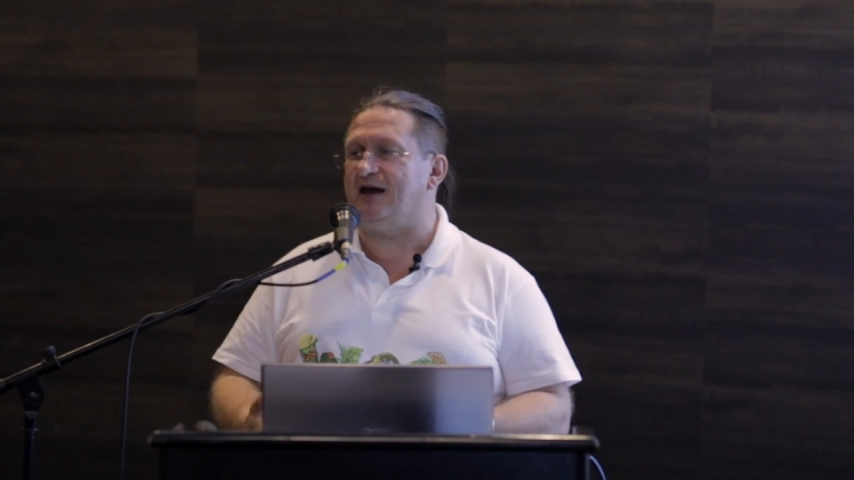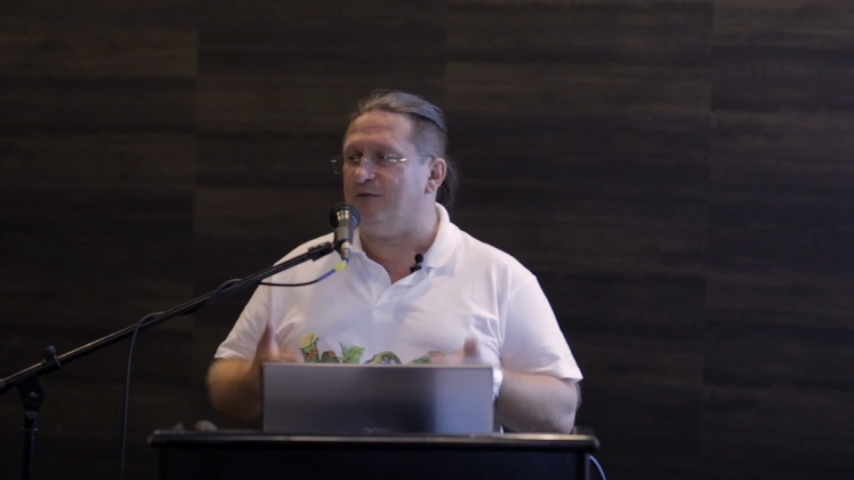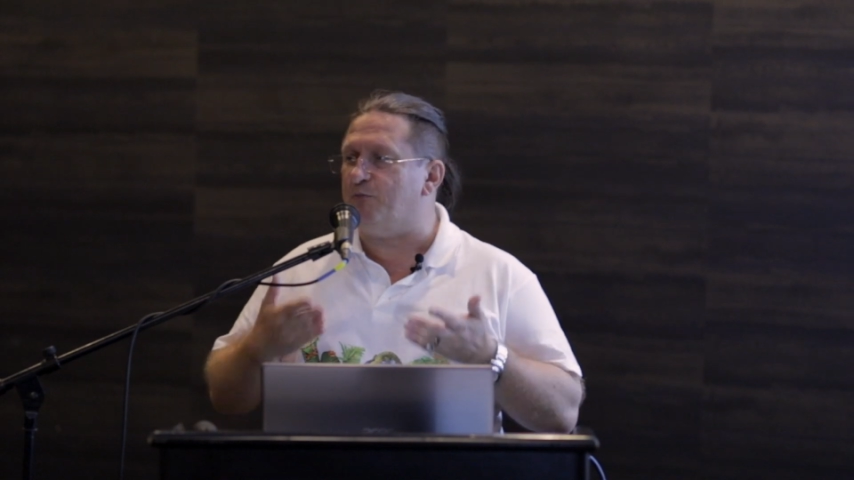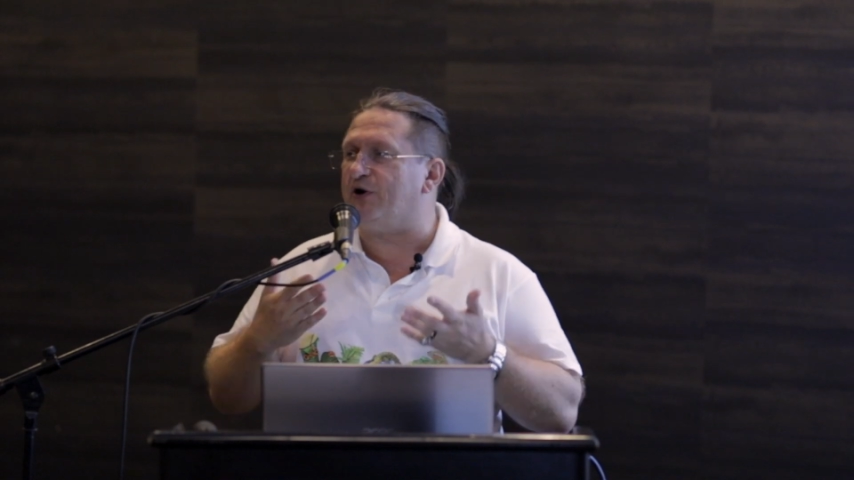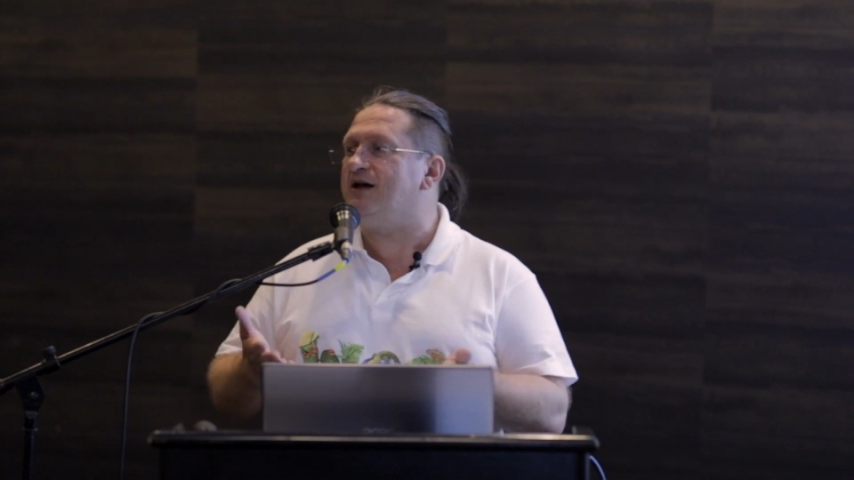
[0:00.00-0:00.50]

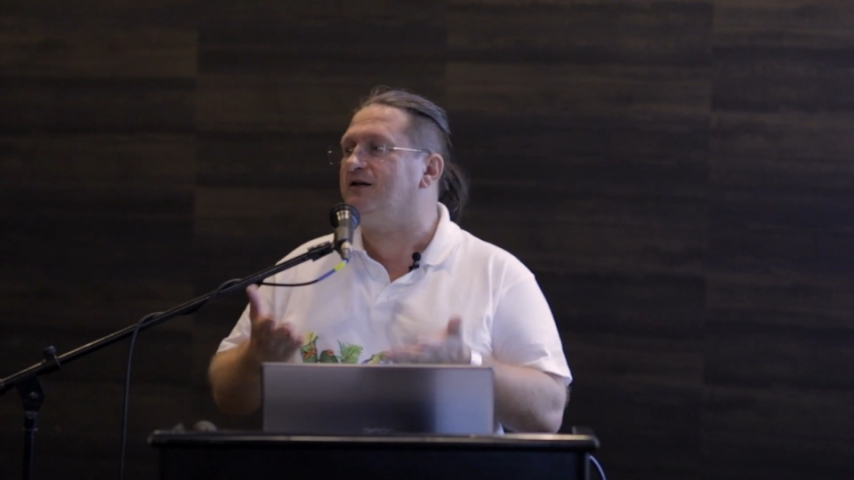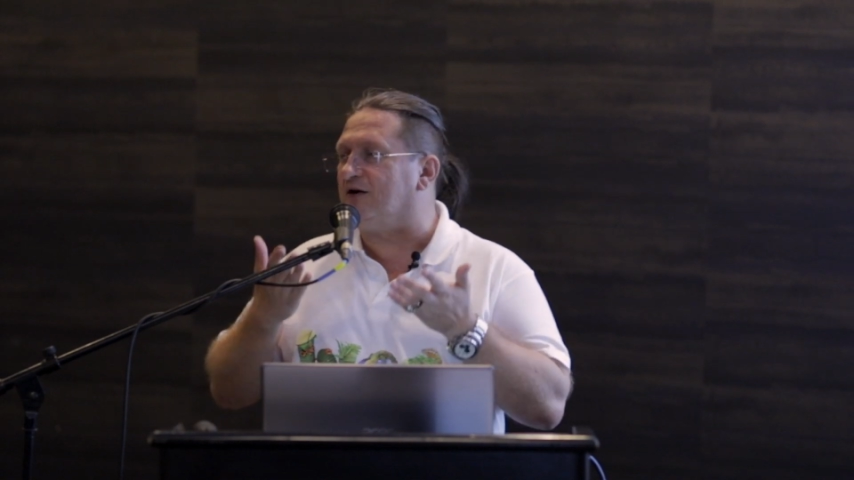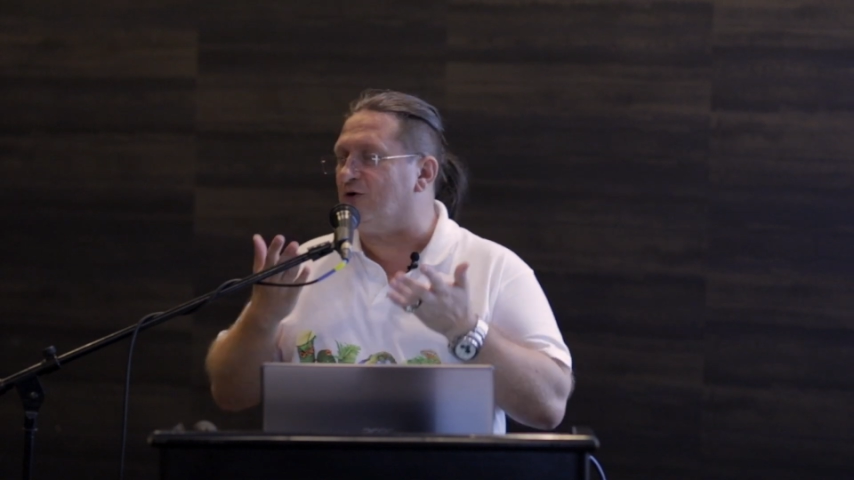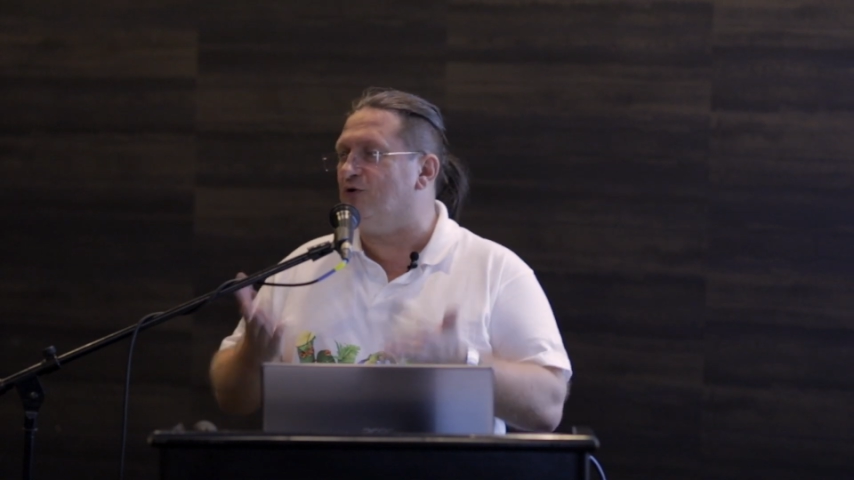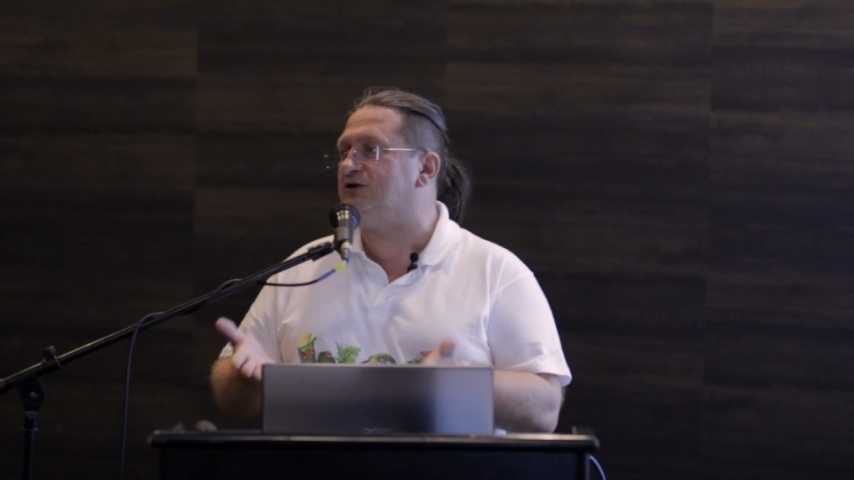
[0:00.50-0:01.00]
and bring
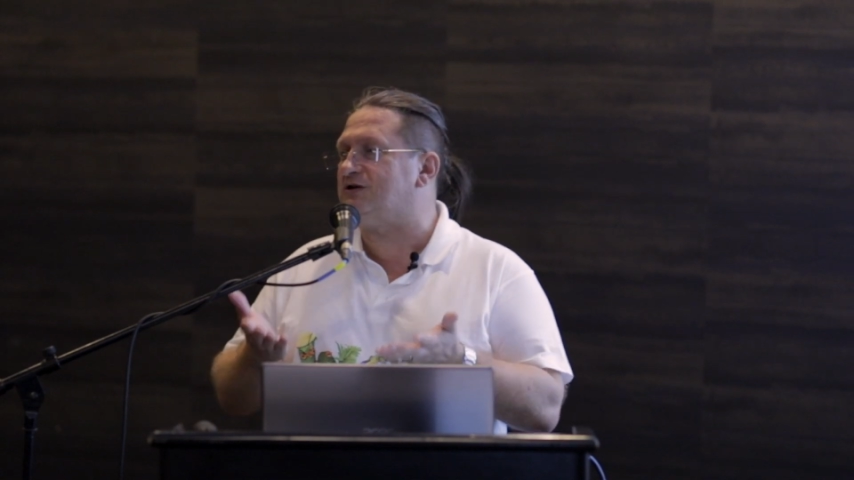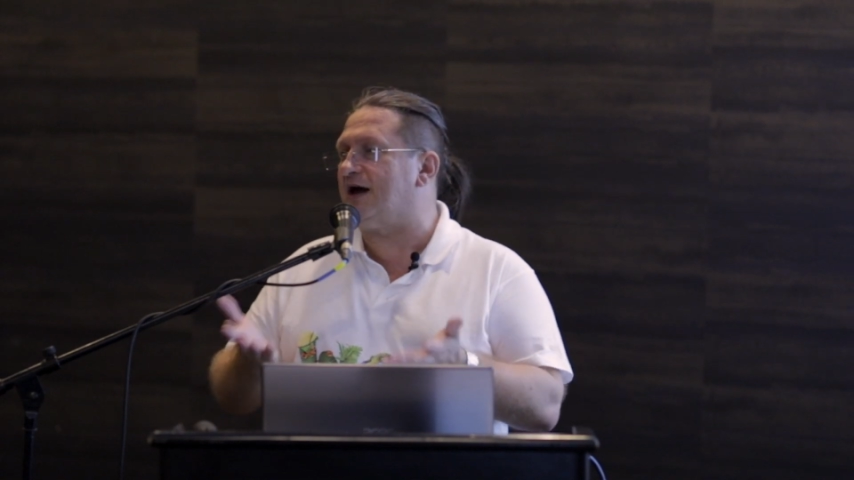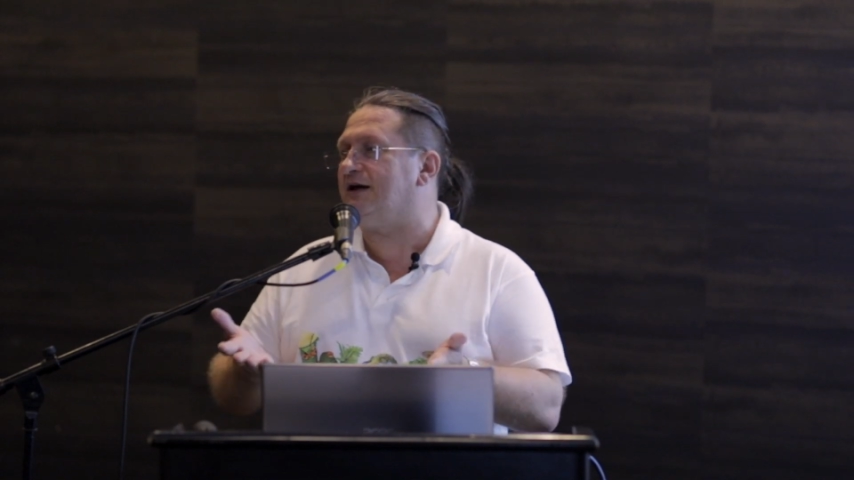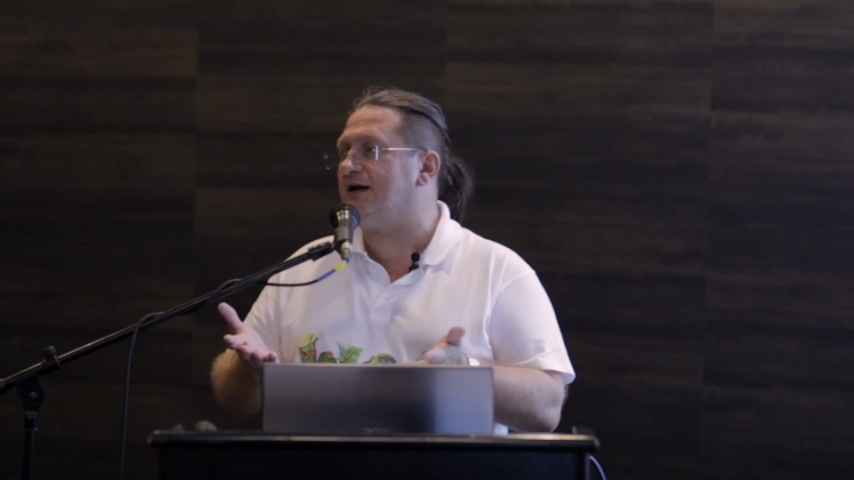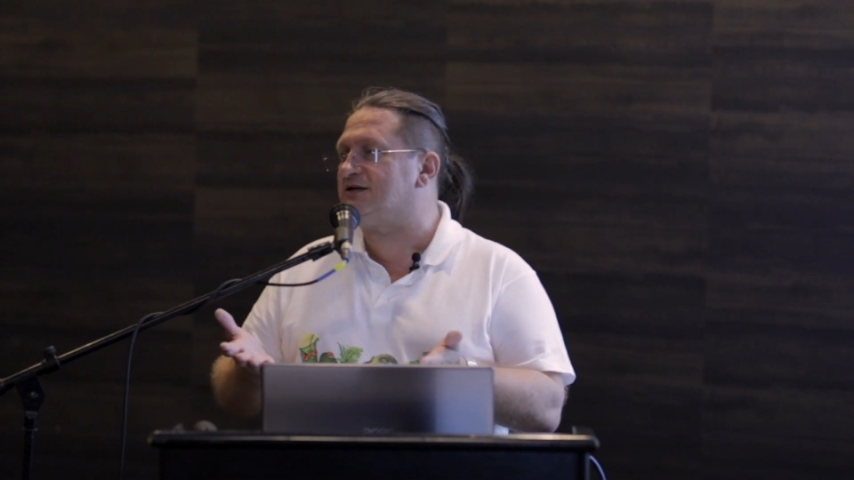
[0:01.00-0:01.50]
the good
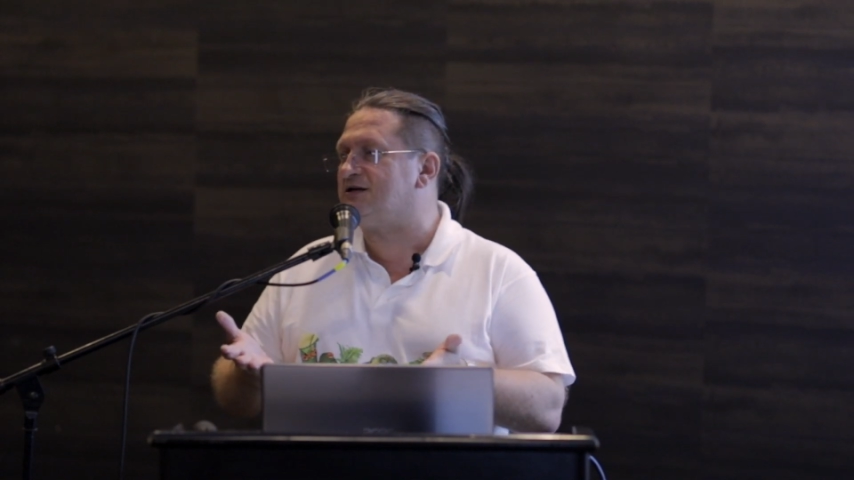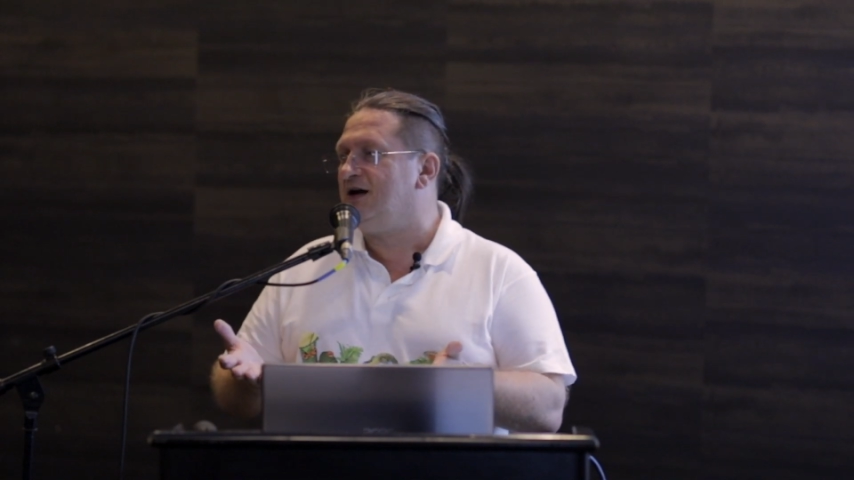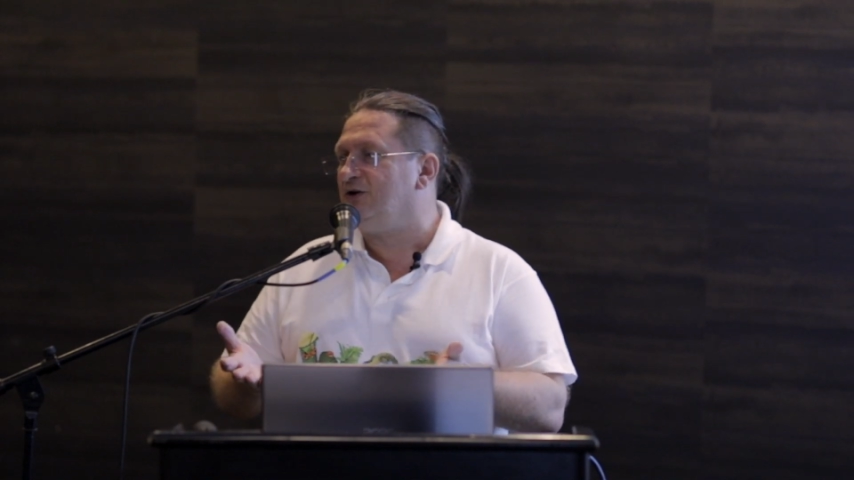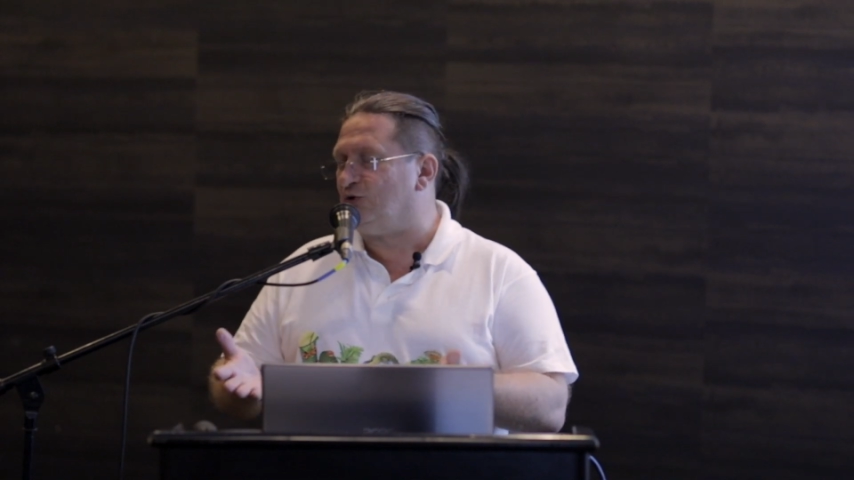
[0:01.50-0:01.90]
tidings